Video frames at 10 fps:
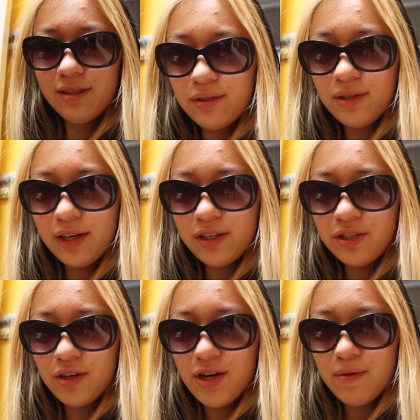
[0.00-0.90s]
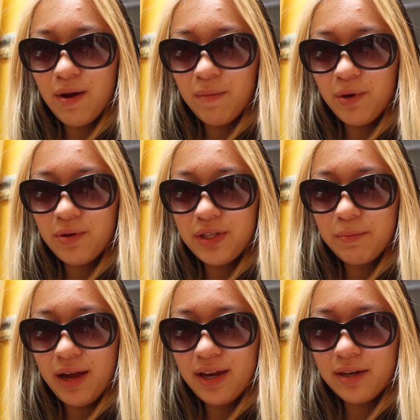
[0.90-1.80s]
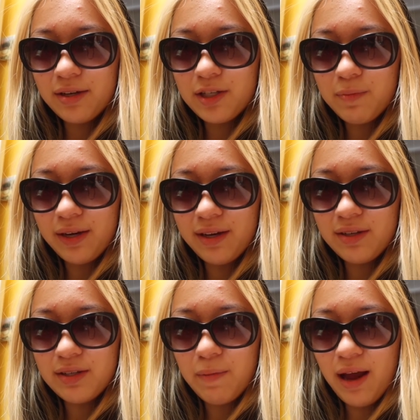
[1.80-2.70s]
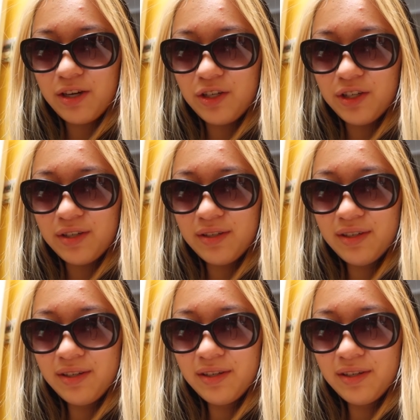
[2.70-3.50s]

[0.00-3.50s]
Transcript: I look like a soccer mom who's demanding to speak to the manager.